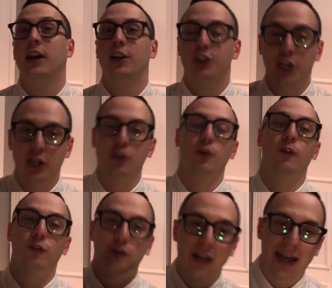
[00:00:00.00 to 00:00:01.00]
she could do a
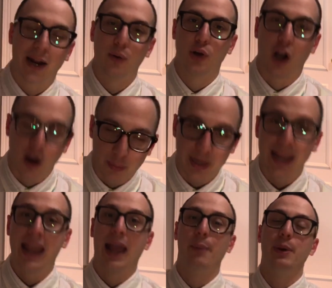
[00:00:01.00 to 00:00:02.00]
flat out comedy
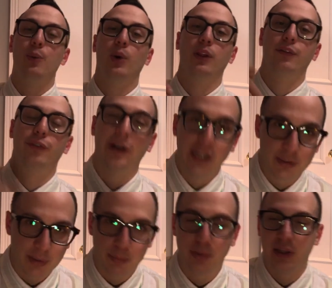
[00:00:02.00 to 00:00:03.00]
and be one of the
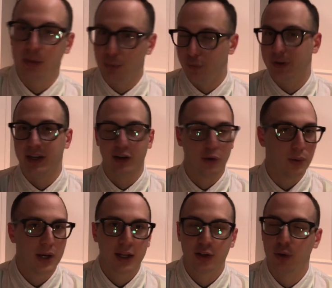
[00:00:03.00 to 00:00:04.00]
funniest people in the movie and go
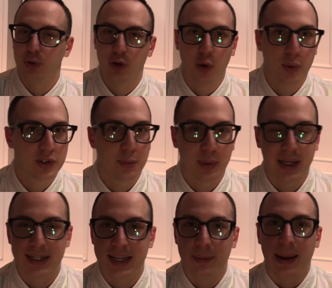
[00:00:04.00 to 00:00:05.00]
toe to toe with someone
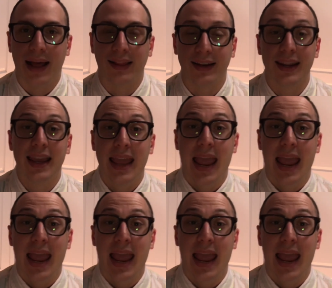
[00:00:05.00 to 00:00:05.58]
like Tim Allen